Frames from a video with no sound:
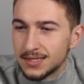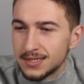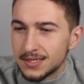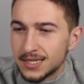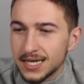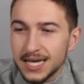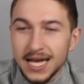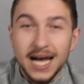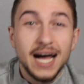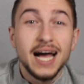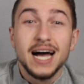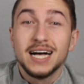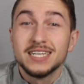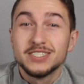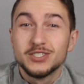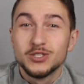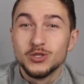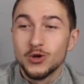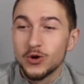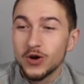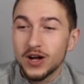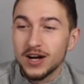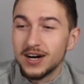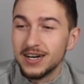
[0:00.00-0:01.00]
The guy has
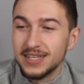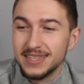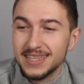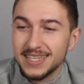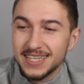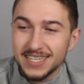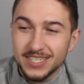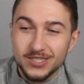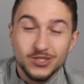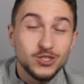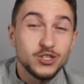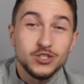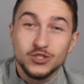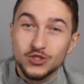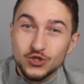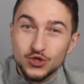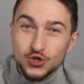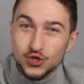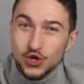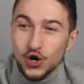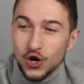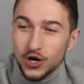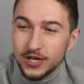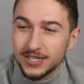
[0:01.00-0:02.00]
no gun, like just
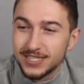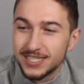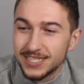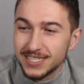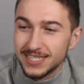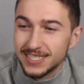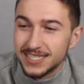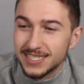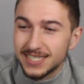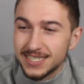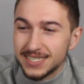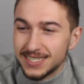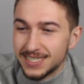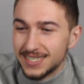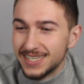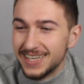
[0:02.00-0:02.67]
charges.